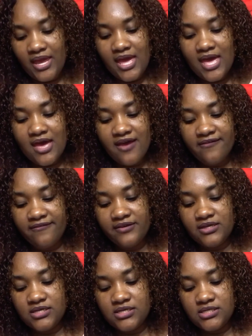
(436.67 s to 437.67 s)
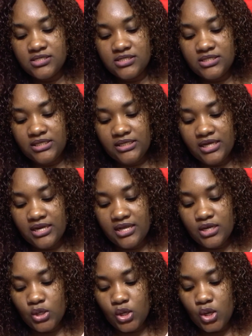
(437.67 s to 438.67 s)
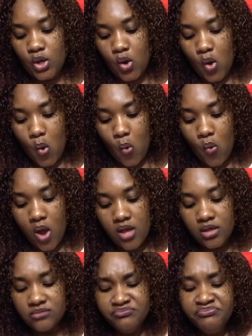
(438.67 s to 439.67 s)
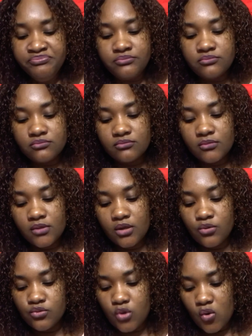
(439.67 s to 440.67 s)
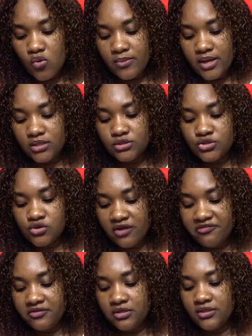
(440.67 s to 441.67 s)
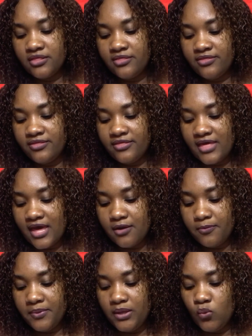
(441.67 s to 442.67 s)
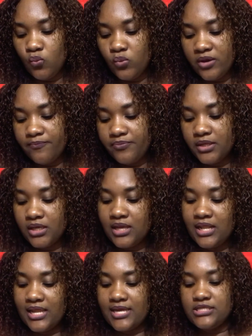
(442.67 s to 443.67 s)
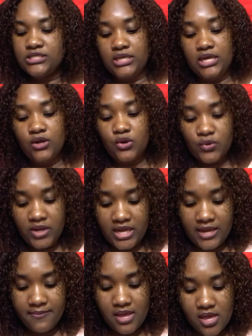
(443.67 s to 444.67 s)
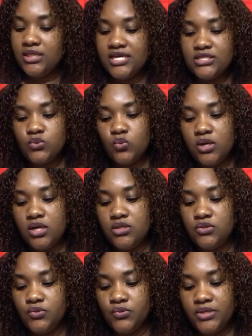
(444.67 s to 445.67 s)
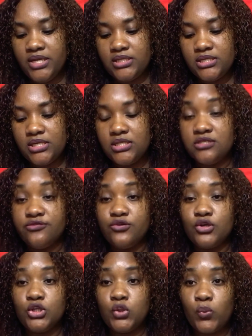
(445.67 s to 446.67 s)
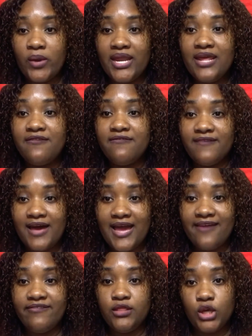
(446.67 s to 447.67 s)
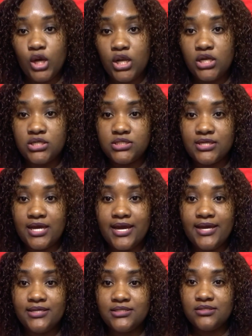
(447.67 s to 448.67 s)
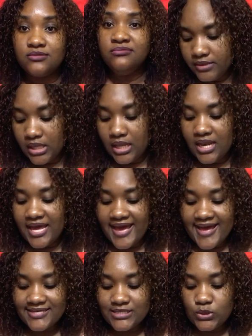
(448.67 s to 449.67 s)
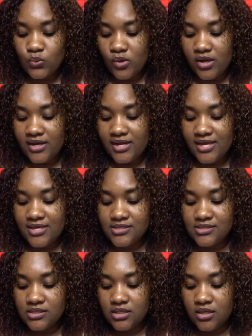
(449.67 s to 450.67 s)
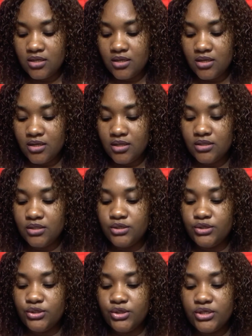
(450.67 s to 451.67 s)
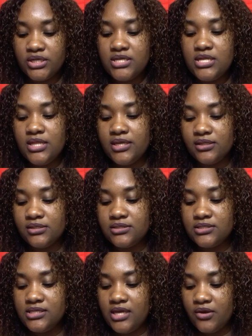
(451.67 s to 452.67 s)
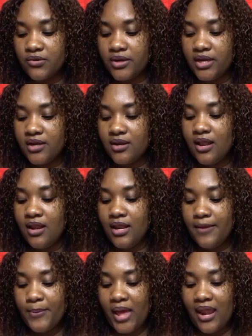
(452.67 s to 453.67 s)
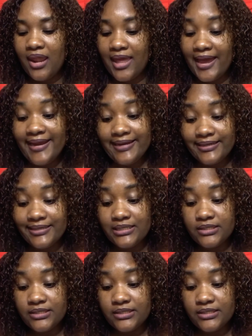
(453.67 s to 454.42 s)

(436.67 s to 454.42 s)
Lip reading: have a Skin & Co. Aroma Truffle Therapy Whipped Cleansing Cream. This one retails for $25, guys. The last one is the Dirty Little Secret Lip Liner.